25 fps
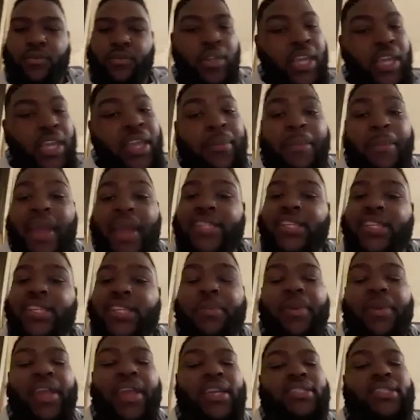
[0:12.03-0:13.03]
getting back to the
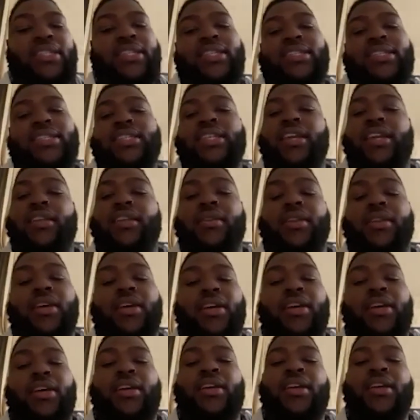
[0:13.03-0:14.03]
basics, getting
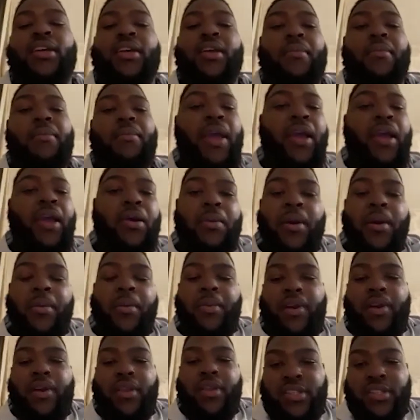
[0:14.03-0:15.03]
back with my
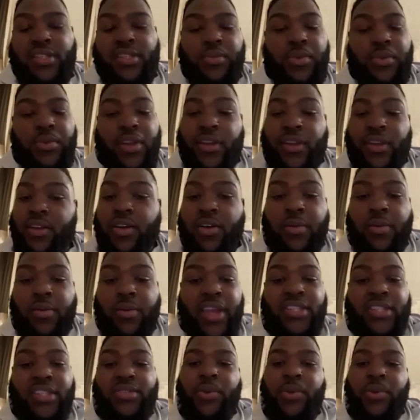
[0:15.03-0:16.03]
brothers and ready to go
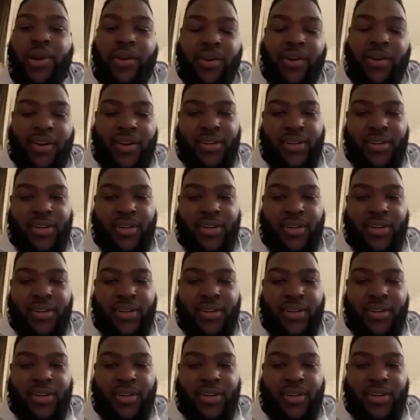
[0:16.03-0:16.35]
back to work.